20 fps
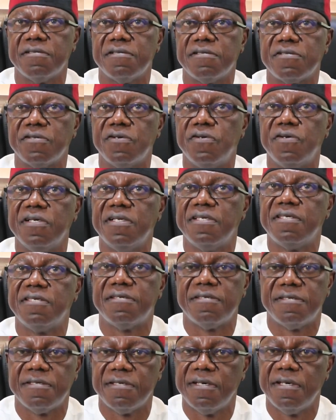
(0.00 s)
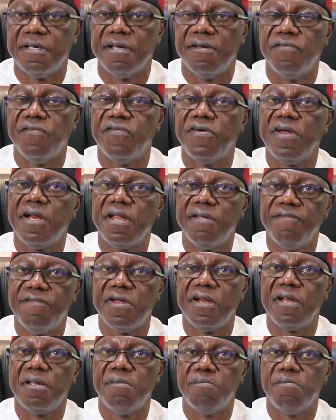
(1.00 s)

So it's very, very